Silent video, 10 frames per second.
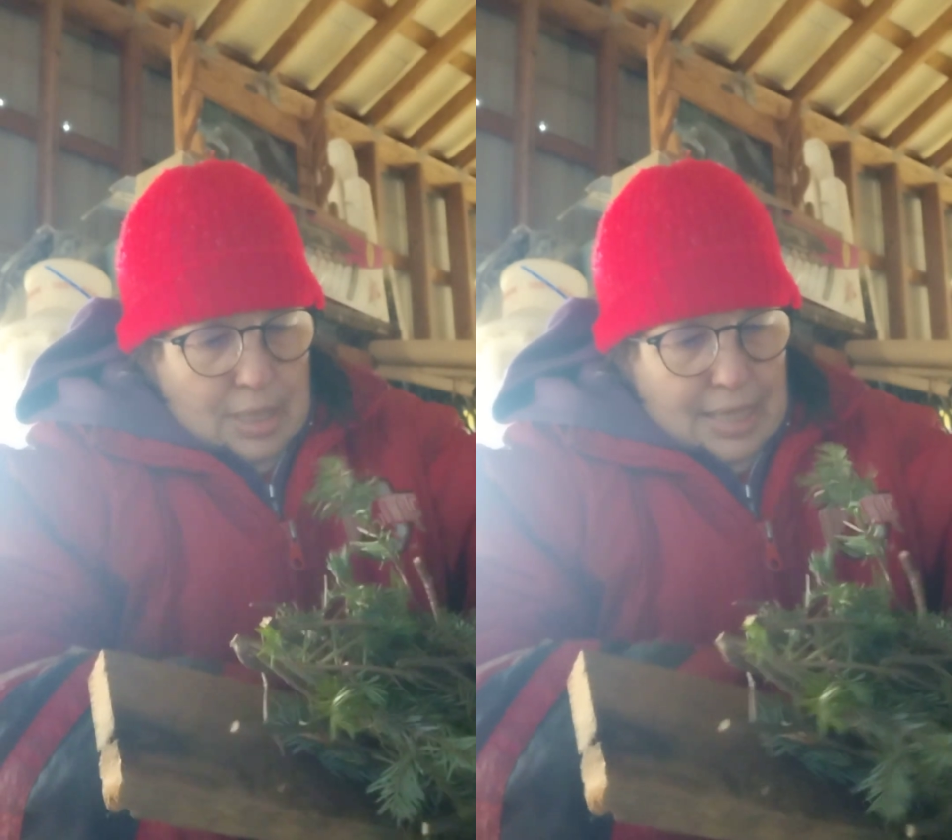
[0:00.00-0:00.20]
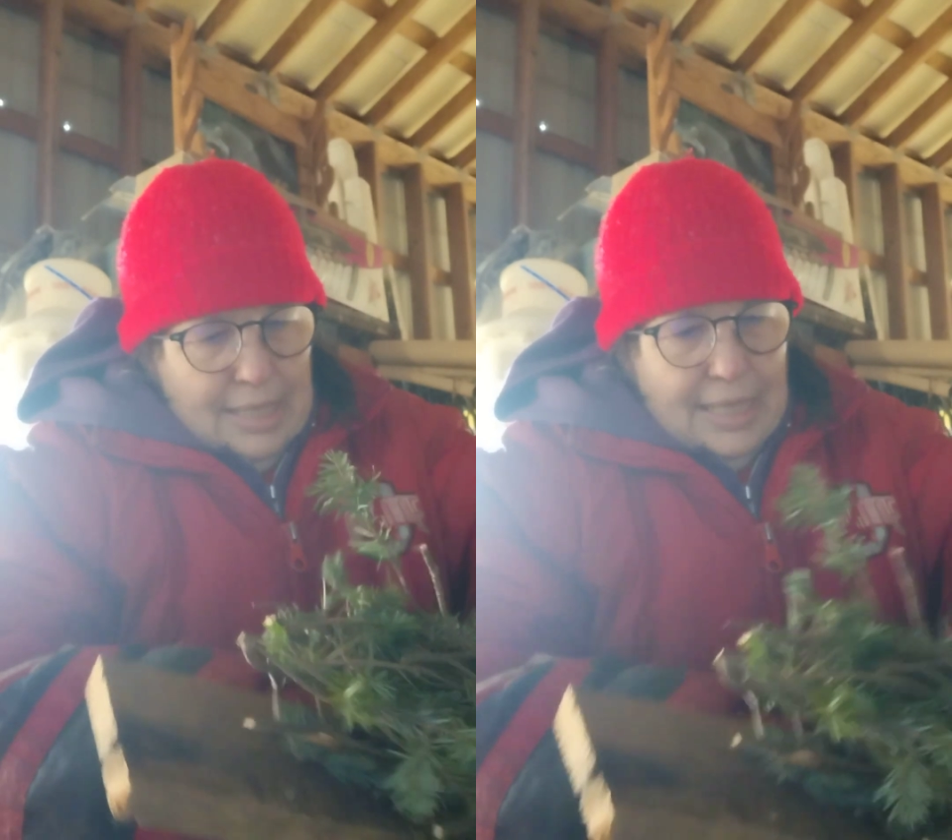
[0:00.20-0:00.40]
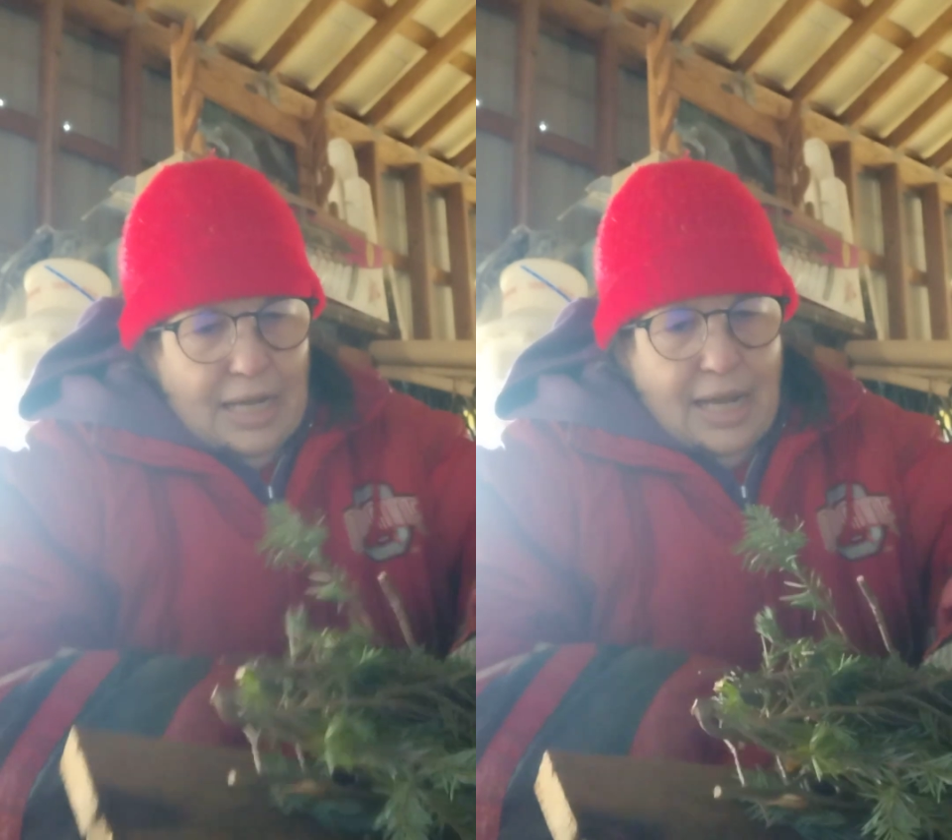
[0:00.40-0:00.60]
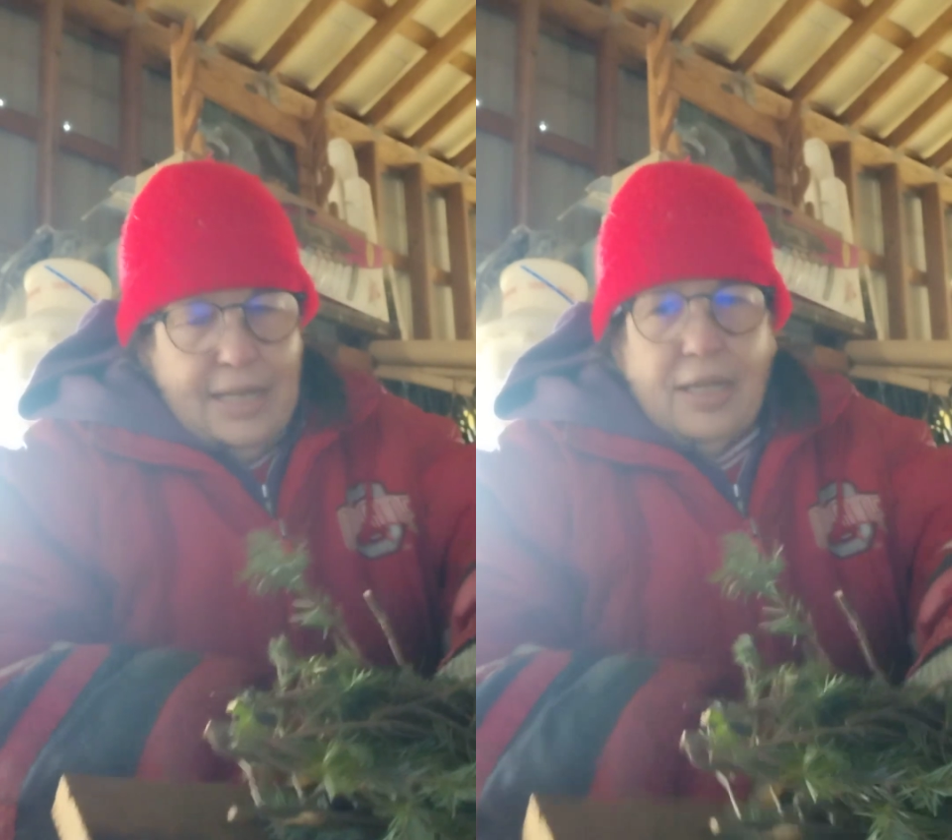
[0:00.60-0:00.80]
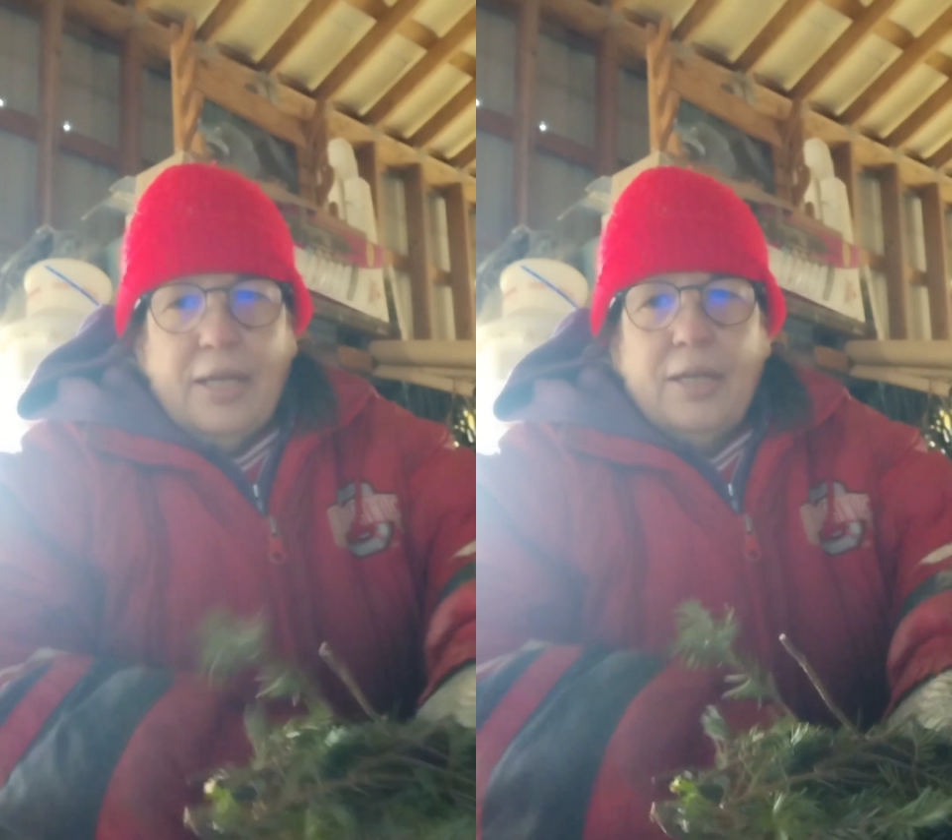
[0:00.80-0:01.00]
And then
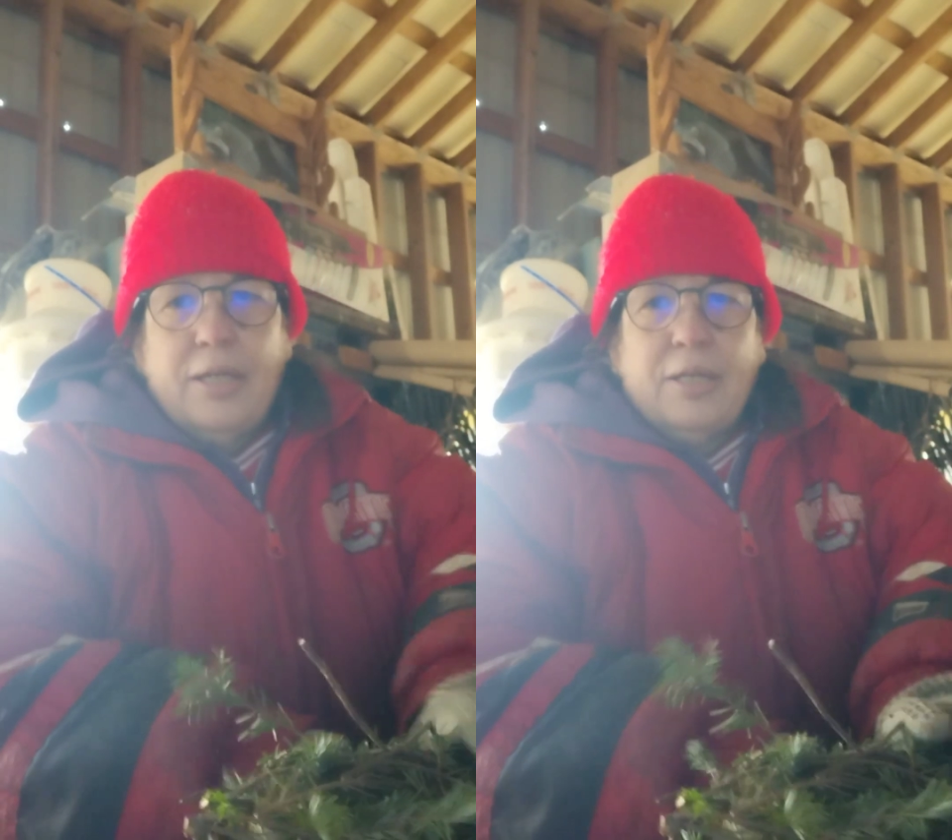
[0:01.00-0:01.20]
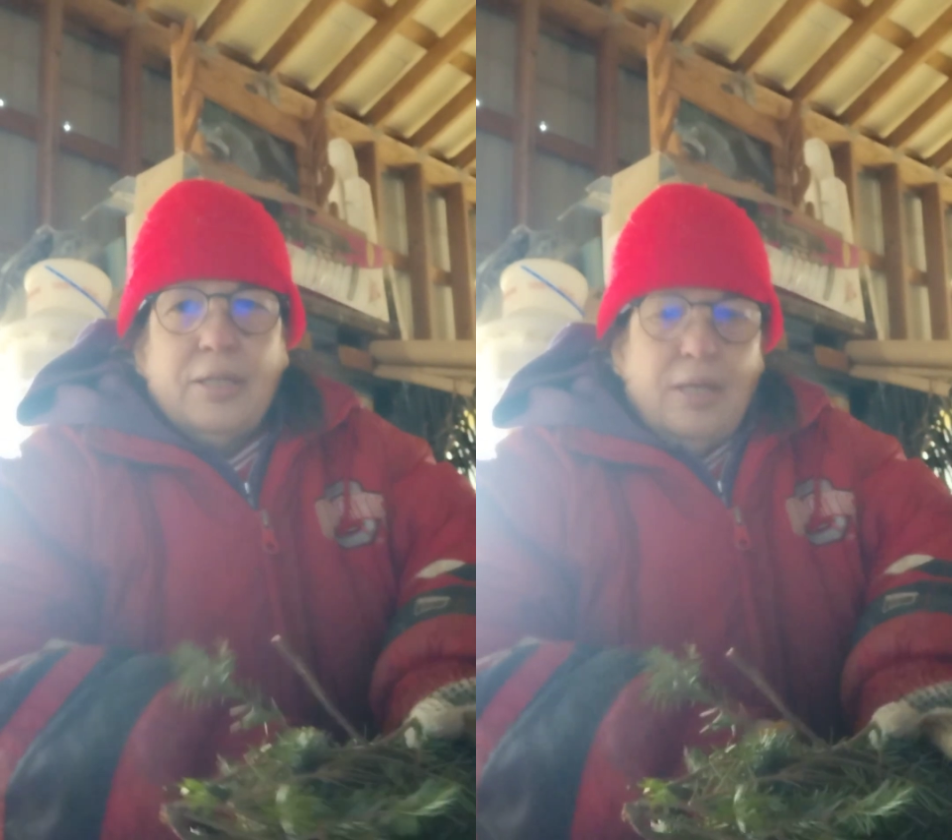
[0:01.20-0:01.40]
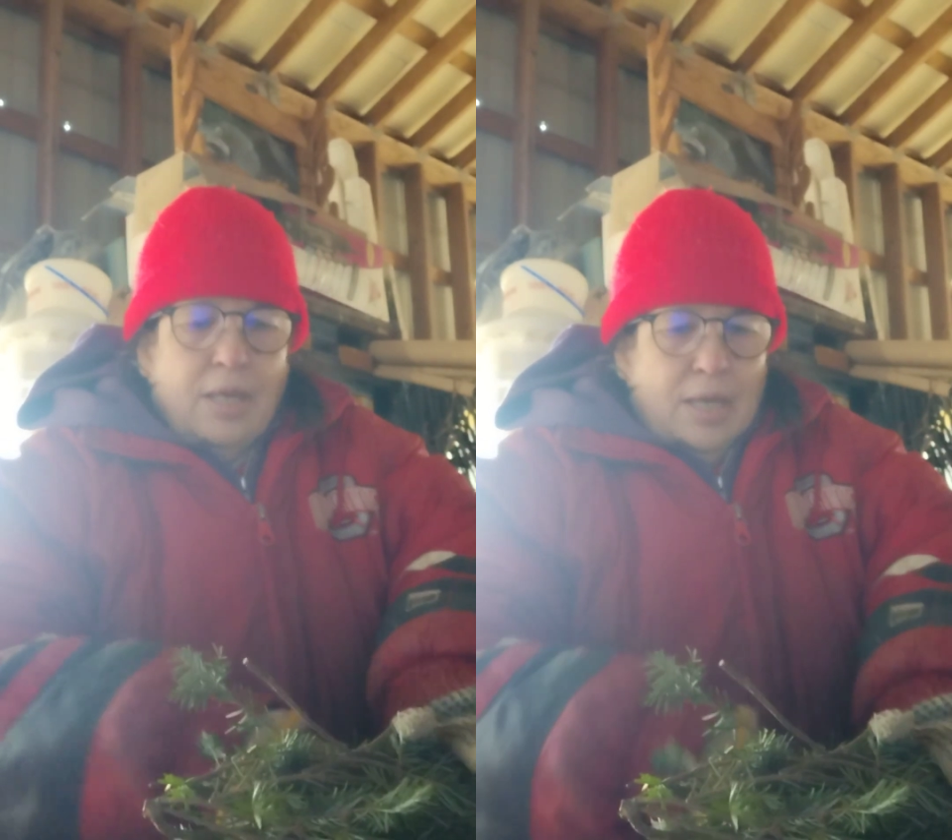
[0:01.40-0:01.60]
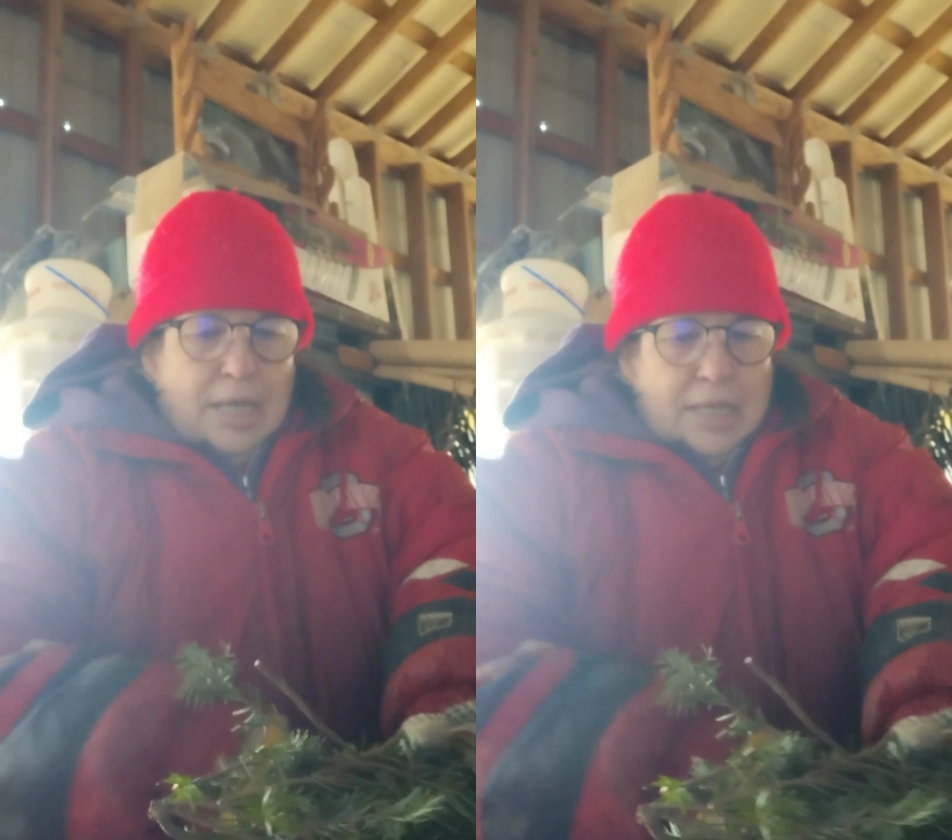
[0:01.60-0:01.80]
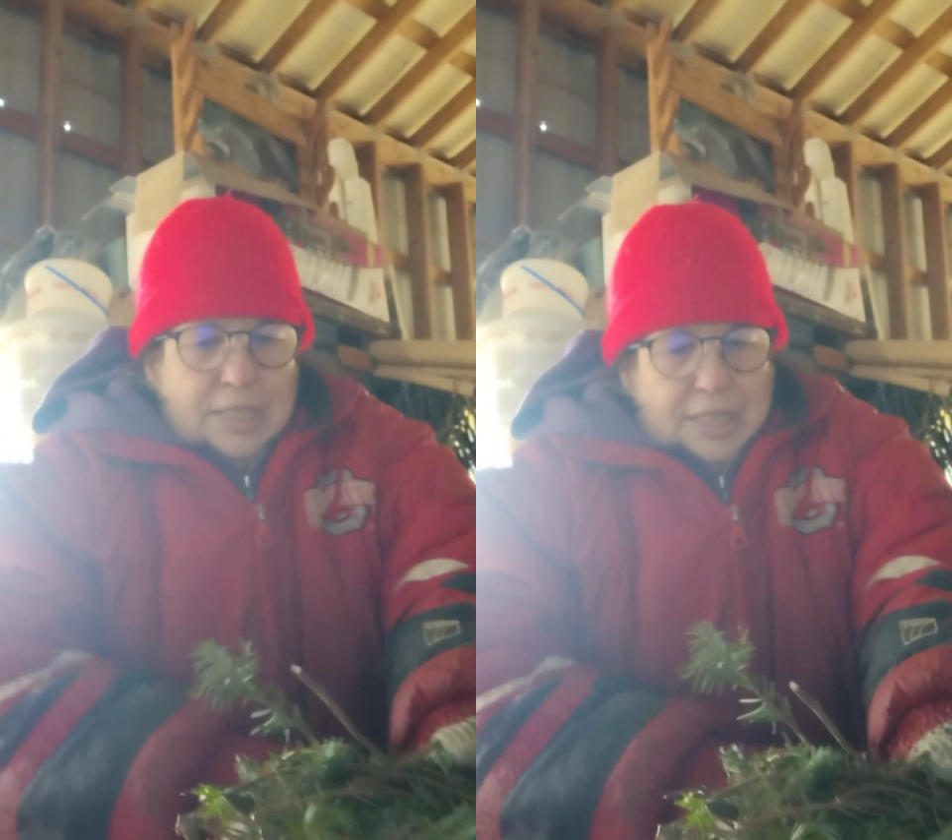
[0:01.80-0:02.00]
I
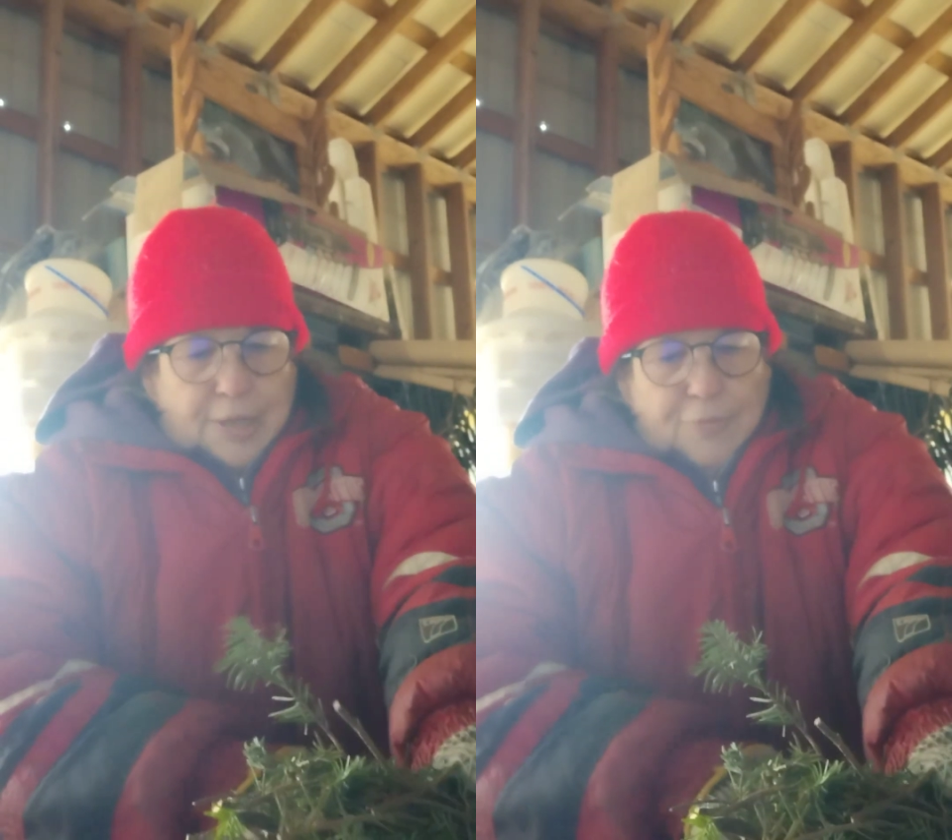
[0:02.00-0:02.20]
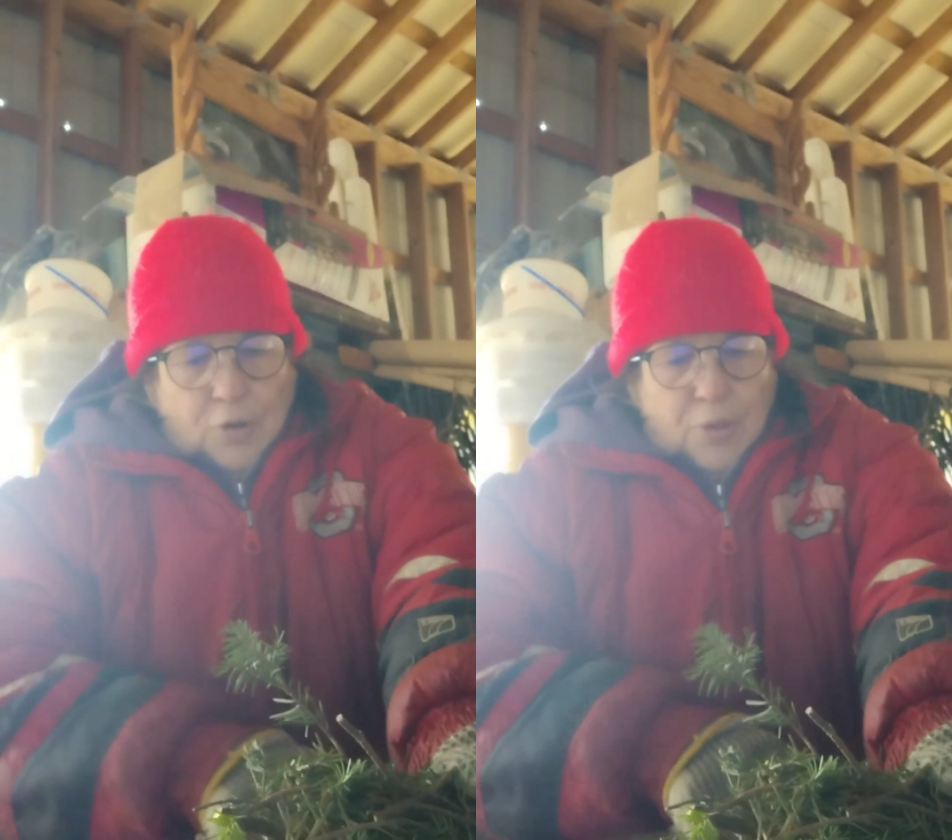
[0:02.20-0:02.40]
deliver